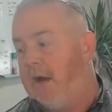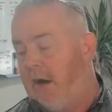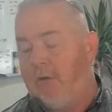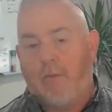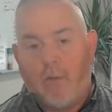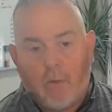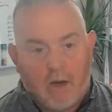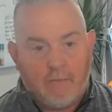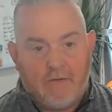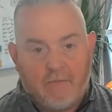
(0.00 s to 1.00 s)
to go for a walk
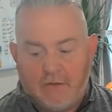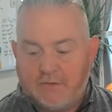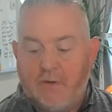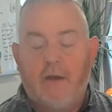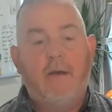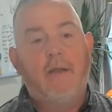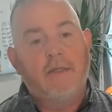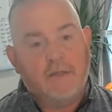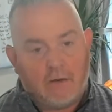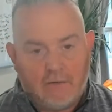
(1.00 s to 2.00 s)
and be frustrated. Let's
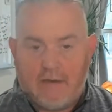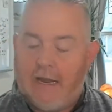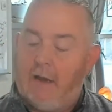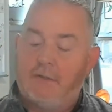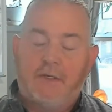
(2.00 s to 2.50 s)
start in the house.